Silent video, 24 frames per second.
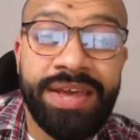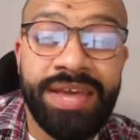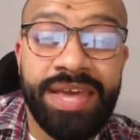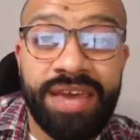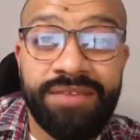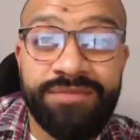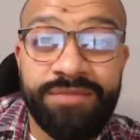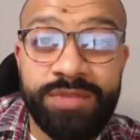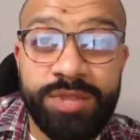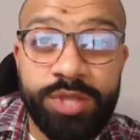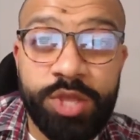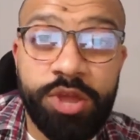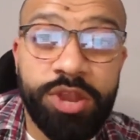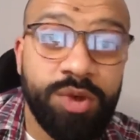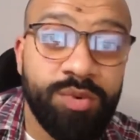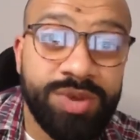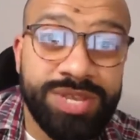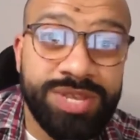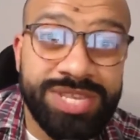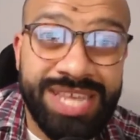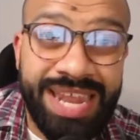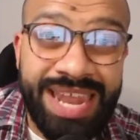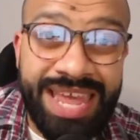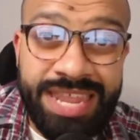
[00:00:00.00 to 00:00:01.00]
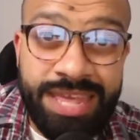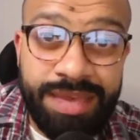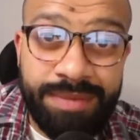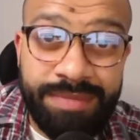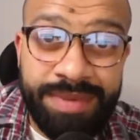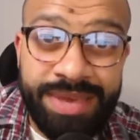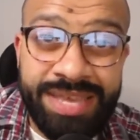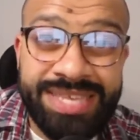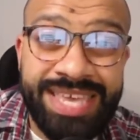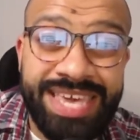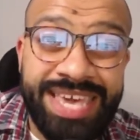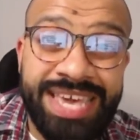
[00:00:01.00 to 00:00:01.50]
If you don't know what Solanium
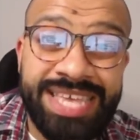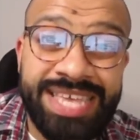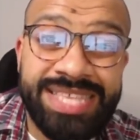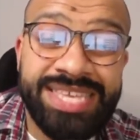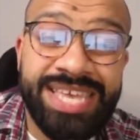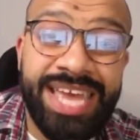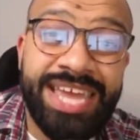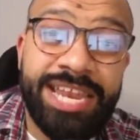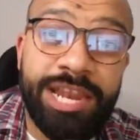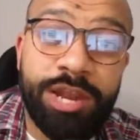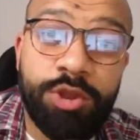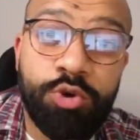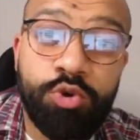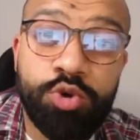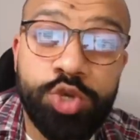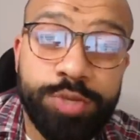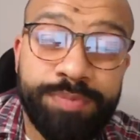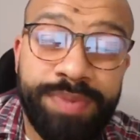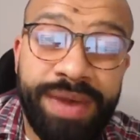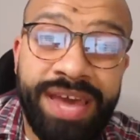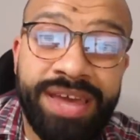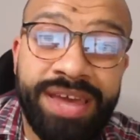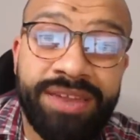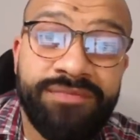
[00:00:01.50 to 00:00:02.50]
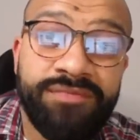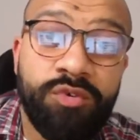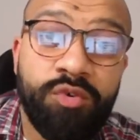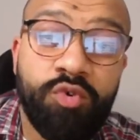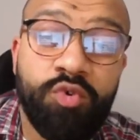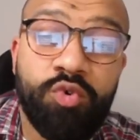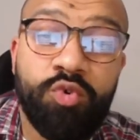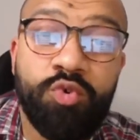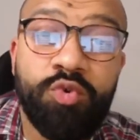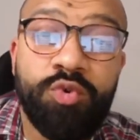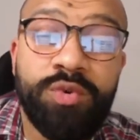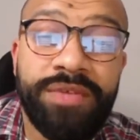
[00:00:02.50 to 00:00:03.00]
is, it's a launchpad for
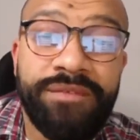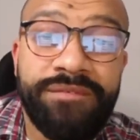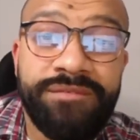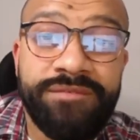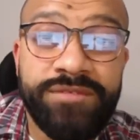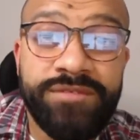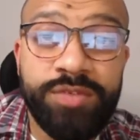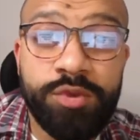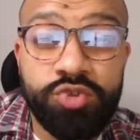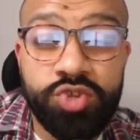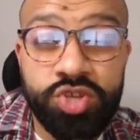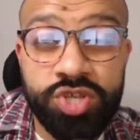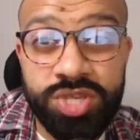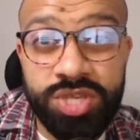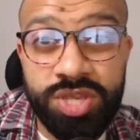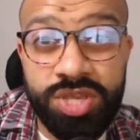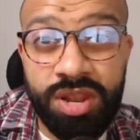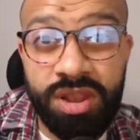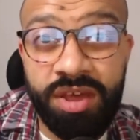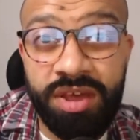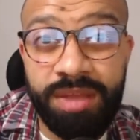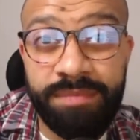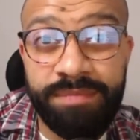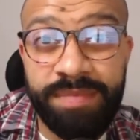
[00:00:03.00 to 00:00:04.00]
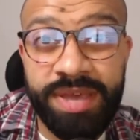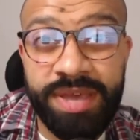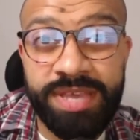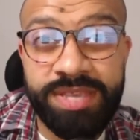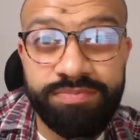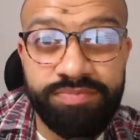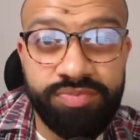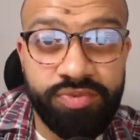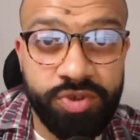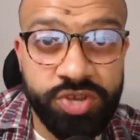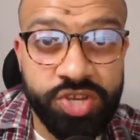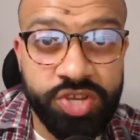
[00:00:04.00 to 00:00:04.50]
all the future Solana based
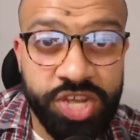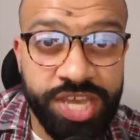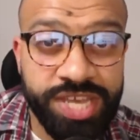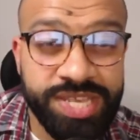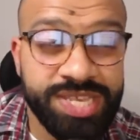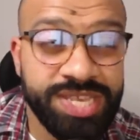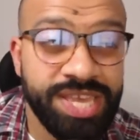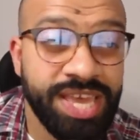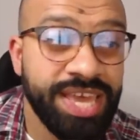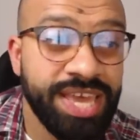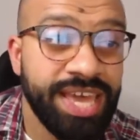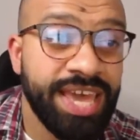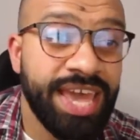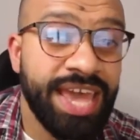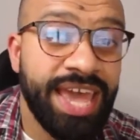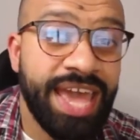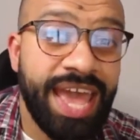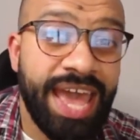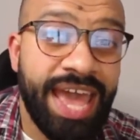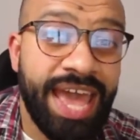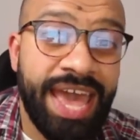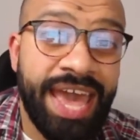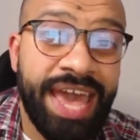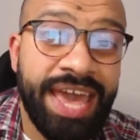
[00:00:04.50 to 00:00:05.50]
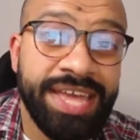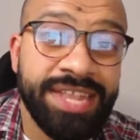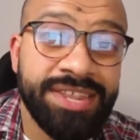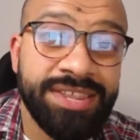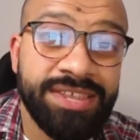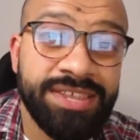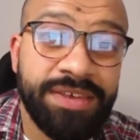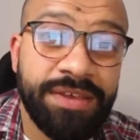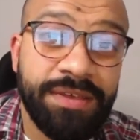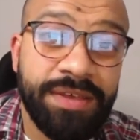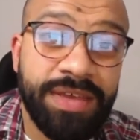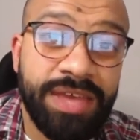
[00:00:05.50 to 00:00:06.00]
projects,
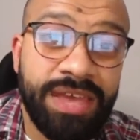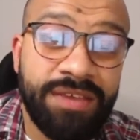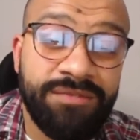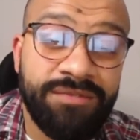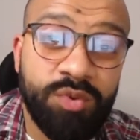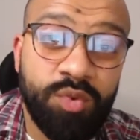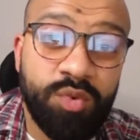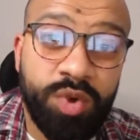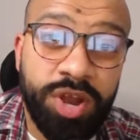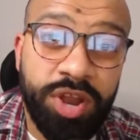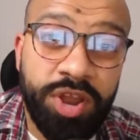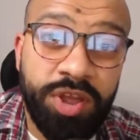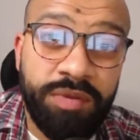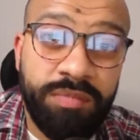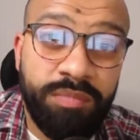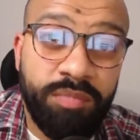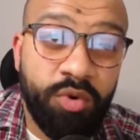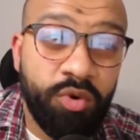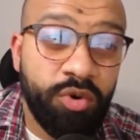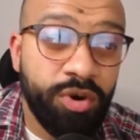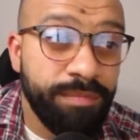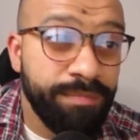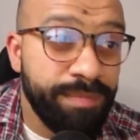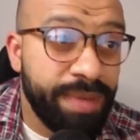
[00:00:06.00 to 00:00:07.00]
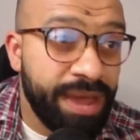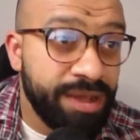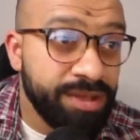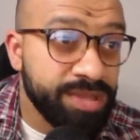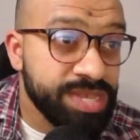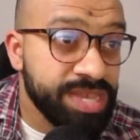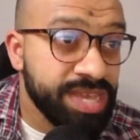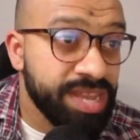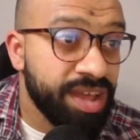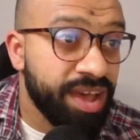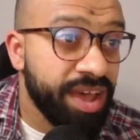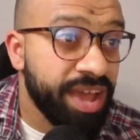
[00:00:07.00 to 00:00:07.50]
and if you want to know more
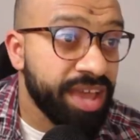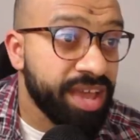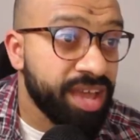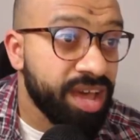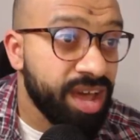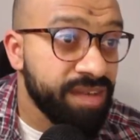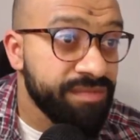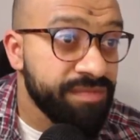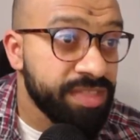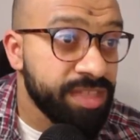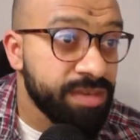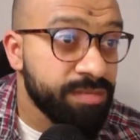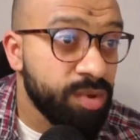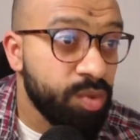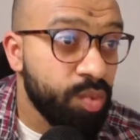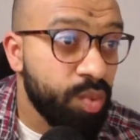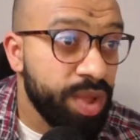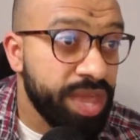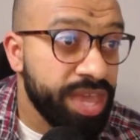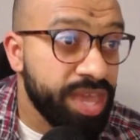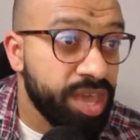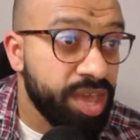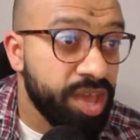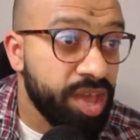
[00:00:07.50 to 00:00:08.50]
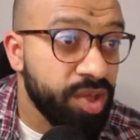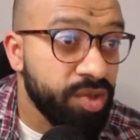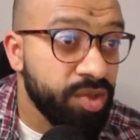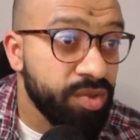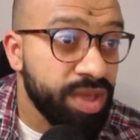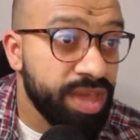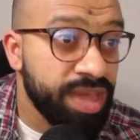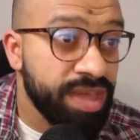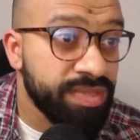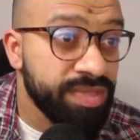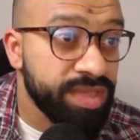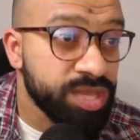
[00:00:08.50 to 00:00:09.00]
about it, I covered them a week ago
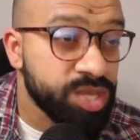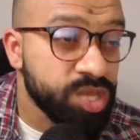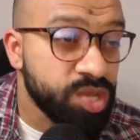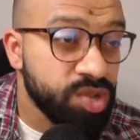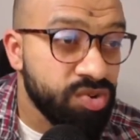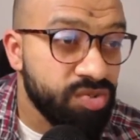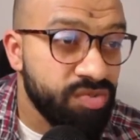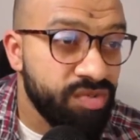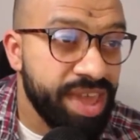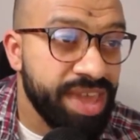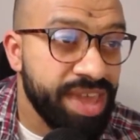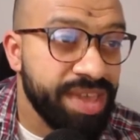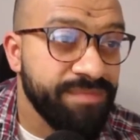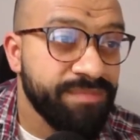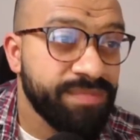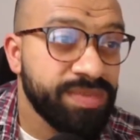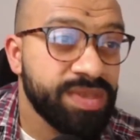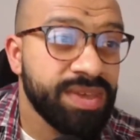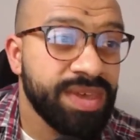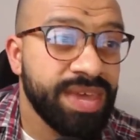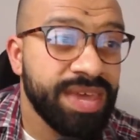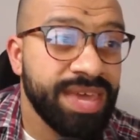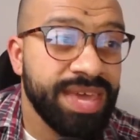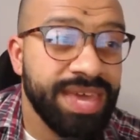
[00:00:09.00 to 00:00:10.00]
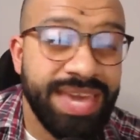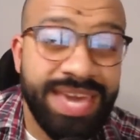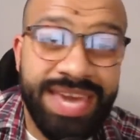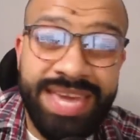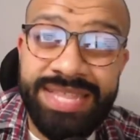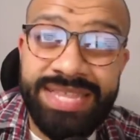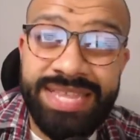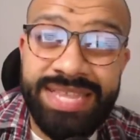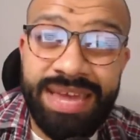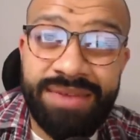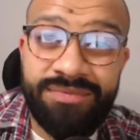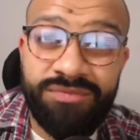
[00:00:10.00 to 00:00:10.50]
in this great
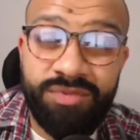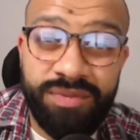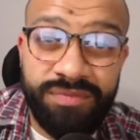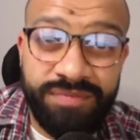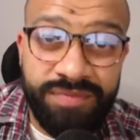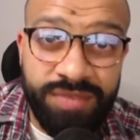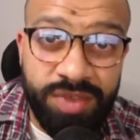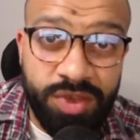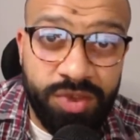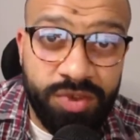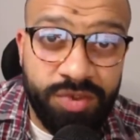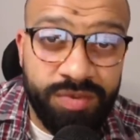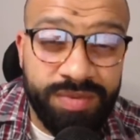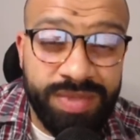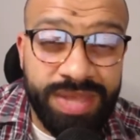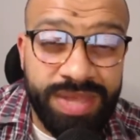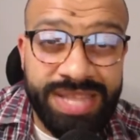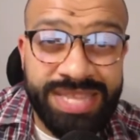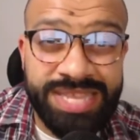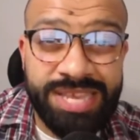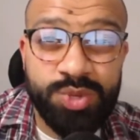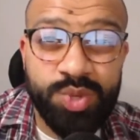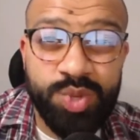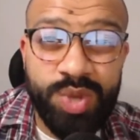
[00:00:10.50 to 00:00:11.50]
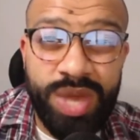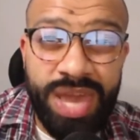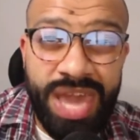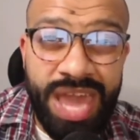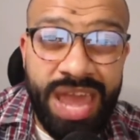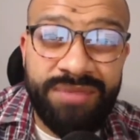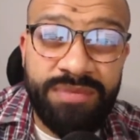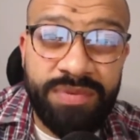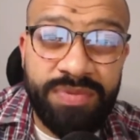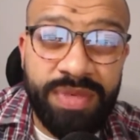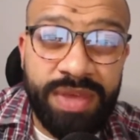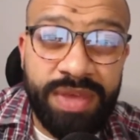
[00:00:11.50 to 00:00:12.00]
in-depth review that tells you
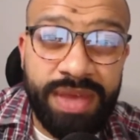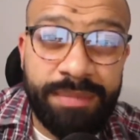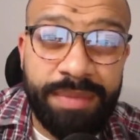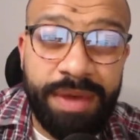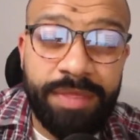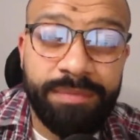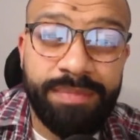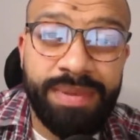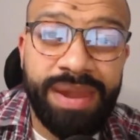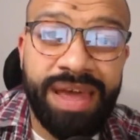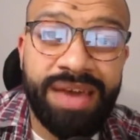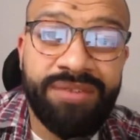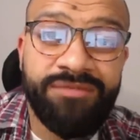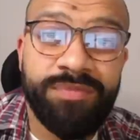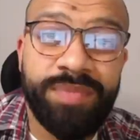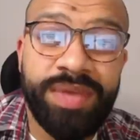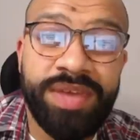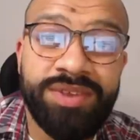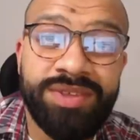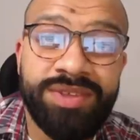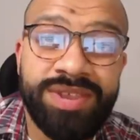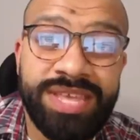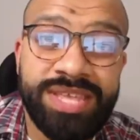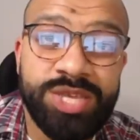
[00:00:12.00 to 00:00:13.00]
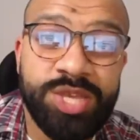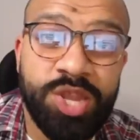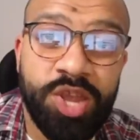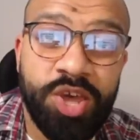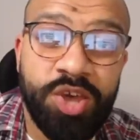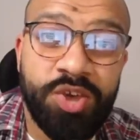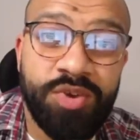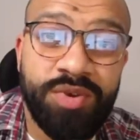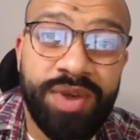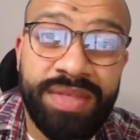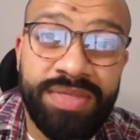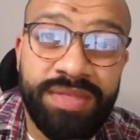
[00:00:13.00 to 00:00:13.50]
everything about the platform that you need to
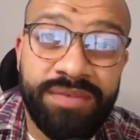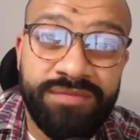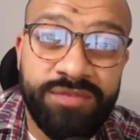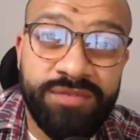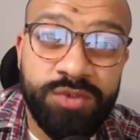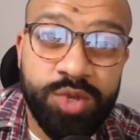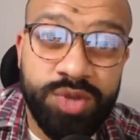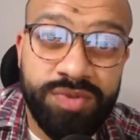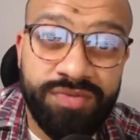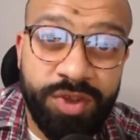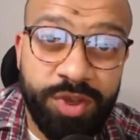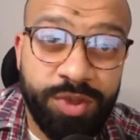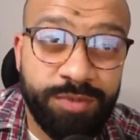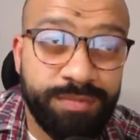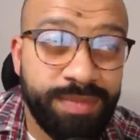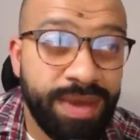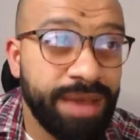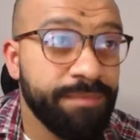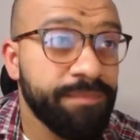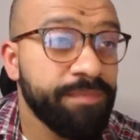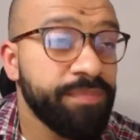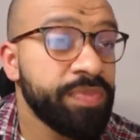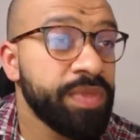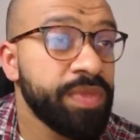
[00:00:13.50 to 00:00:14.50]
know and the future roadmap.